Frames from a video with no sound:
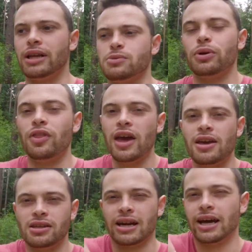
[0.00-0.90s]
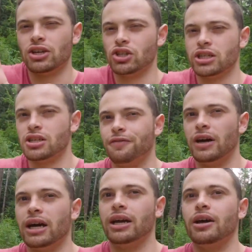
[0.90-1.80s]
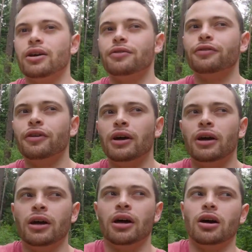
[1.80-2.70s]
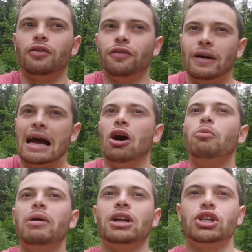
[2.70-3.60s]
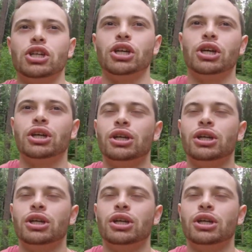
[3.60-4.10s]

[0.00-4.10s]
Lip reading: That's what they kind of justify of how much